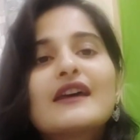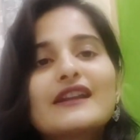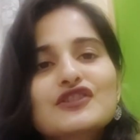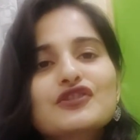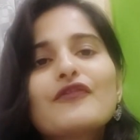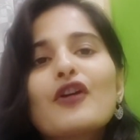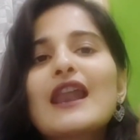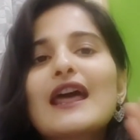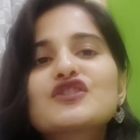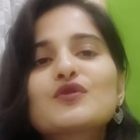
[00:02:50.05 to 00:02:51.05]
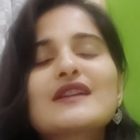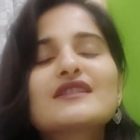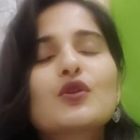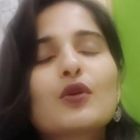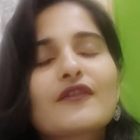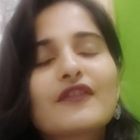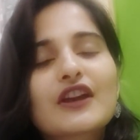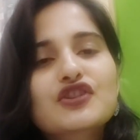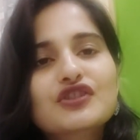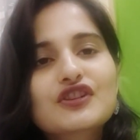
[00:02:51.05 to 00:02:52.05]
rest of all as soon as the
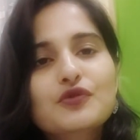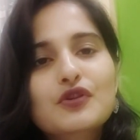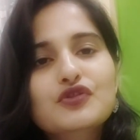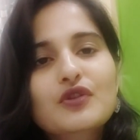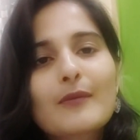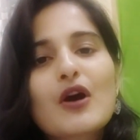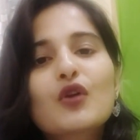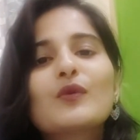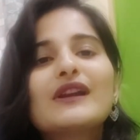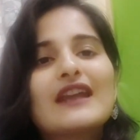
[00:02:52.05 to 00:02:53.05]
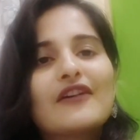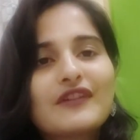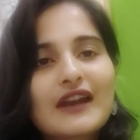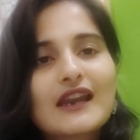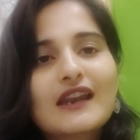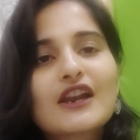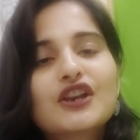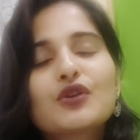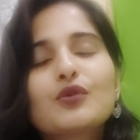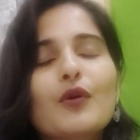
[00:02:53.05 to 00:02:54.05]
notification is going to come out we'll definitely
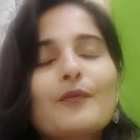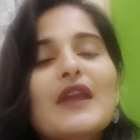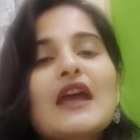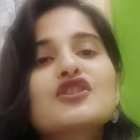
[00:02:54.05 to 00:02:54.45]
let you know